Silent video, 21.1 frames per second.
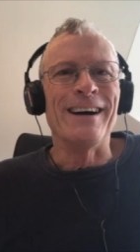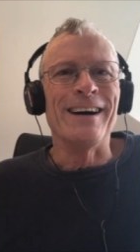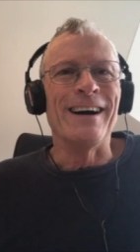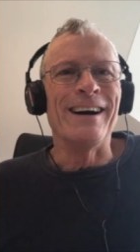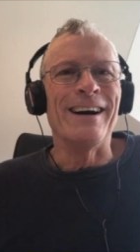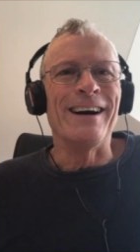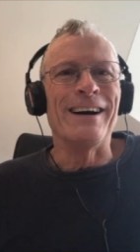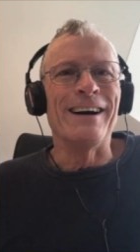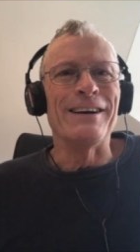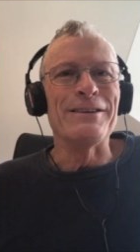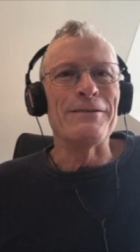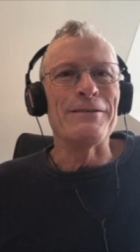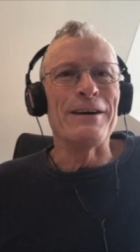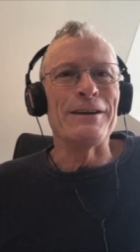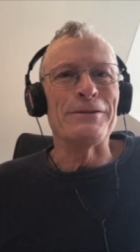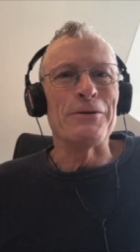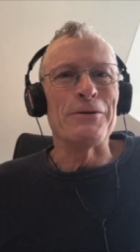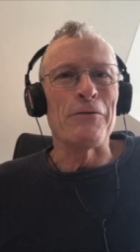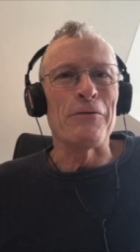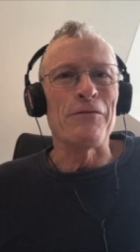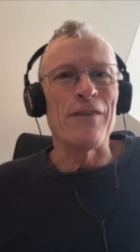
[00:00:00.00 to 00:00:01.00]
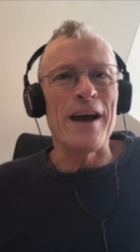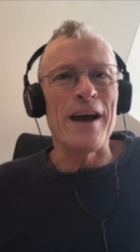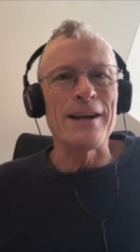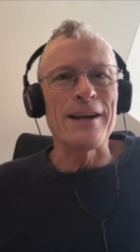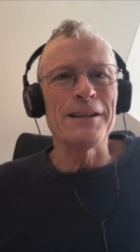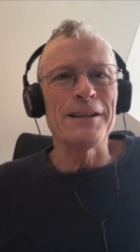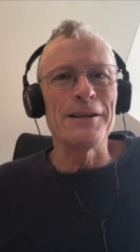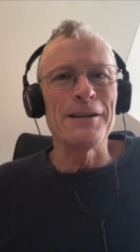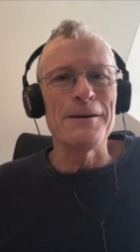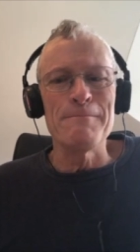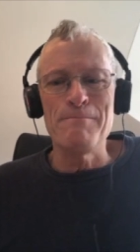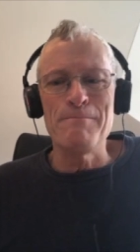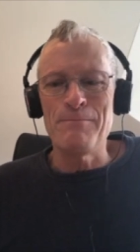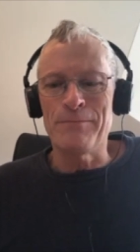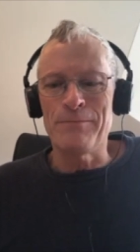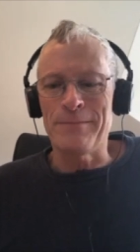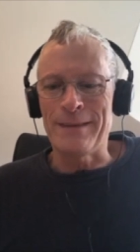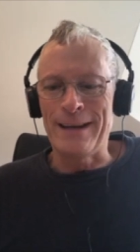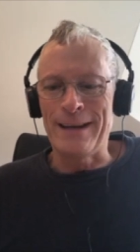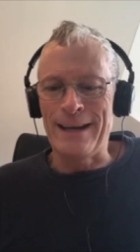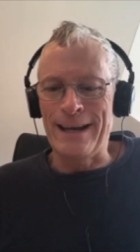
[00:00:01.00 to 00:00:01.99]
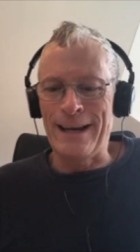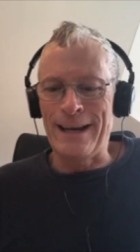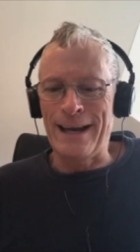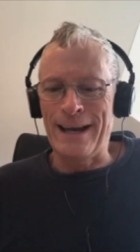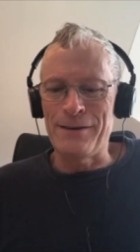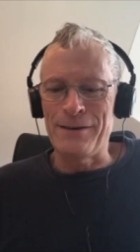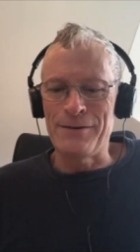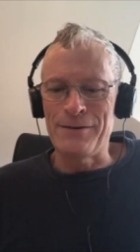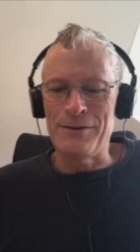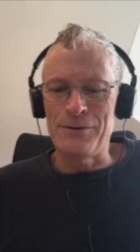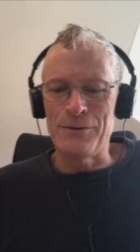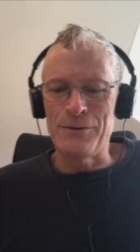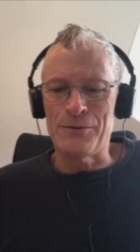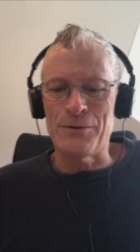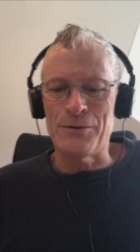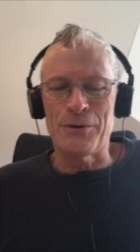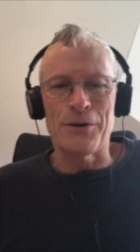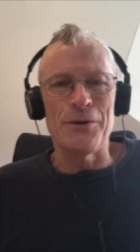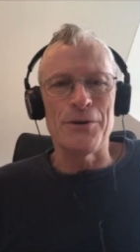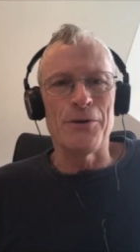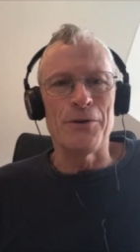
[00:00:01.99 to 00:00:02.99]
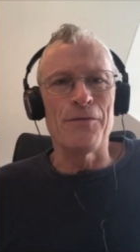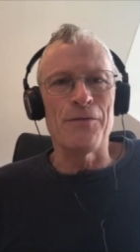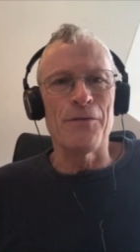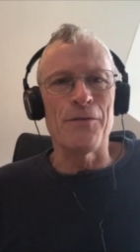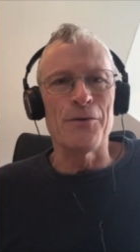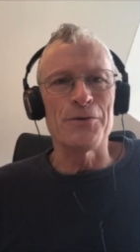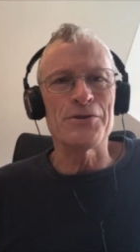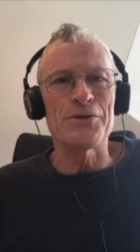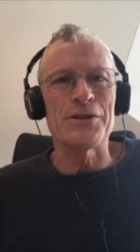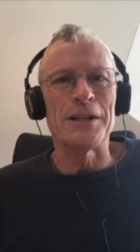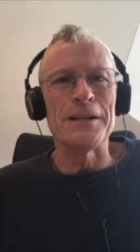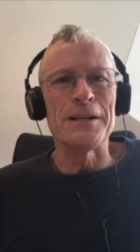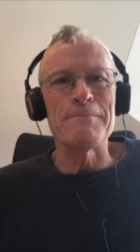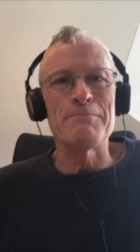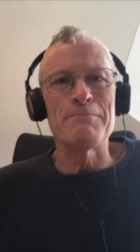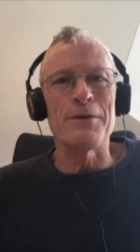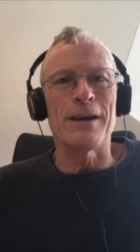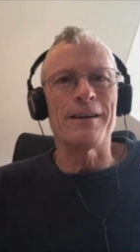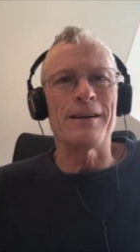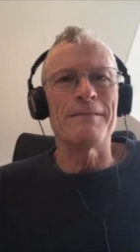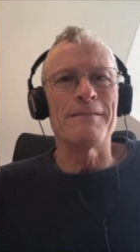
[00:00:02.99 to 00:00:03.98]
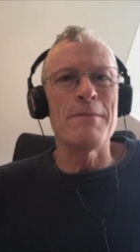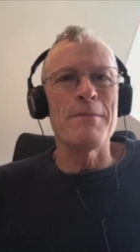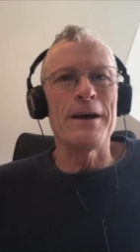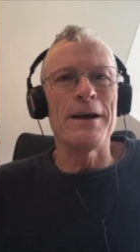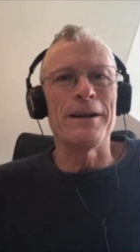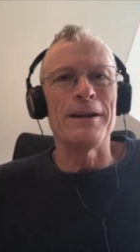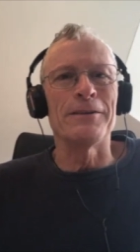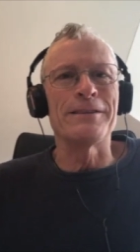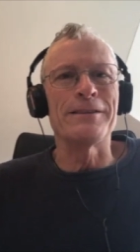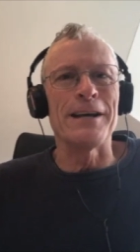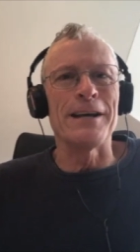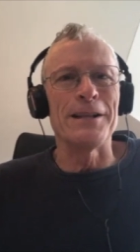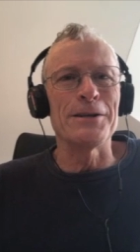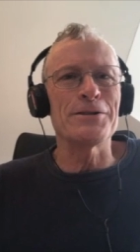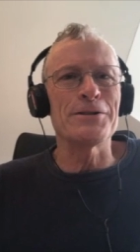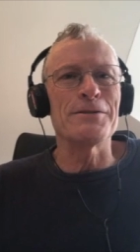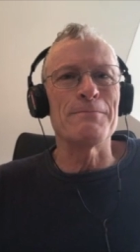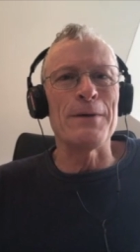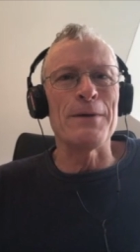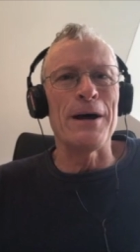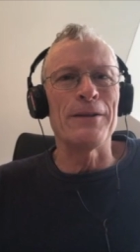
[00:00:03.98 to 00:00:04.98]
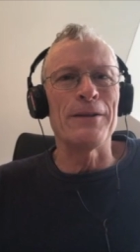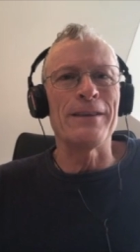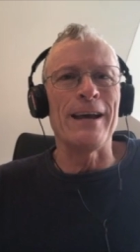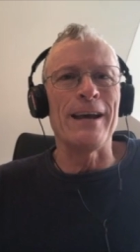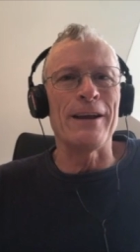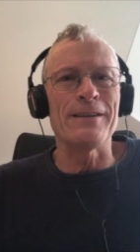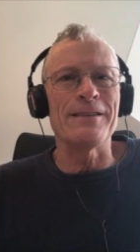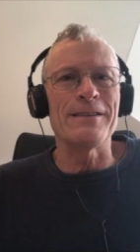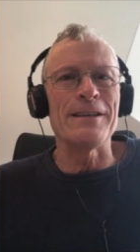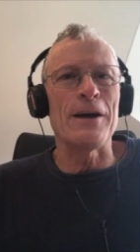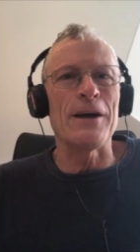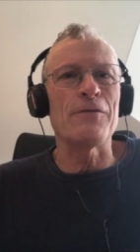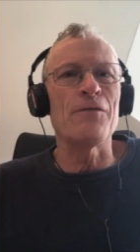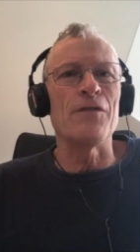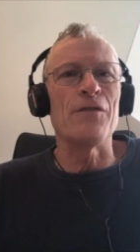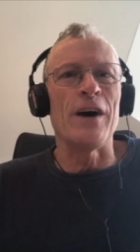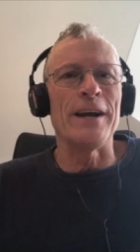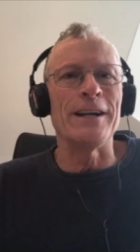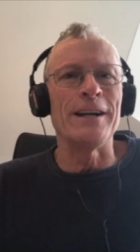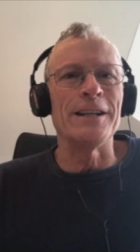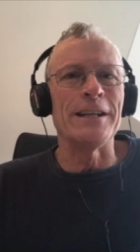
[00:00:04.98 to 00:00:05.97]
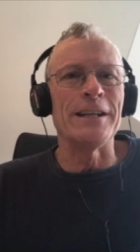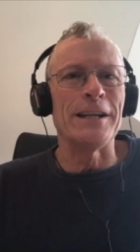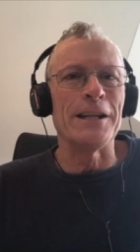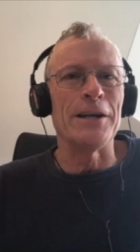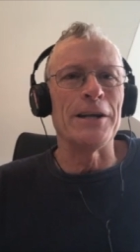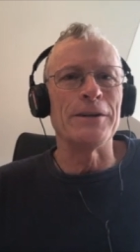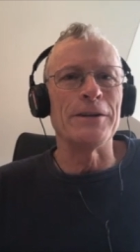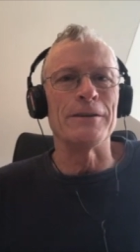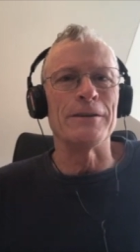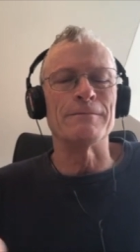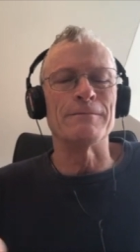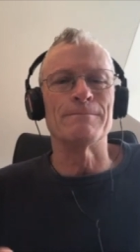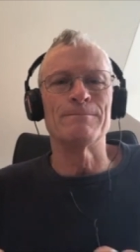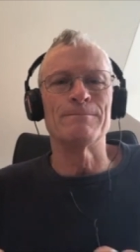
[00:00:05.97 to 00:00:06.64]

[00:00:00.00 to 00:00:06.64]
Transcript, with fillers: uh, you had your fan club, and you took your first Olympic medal. Tell us about that that final in London.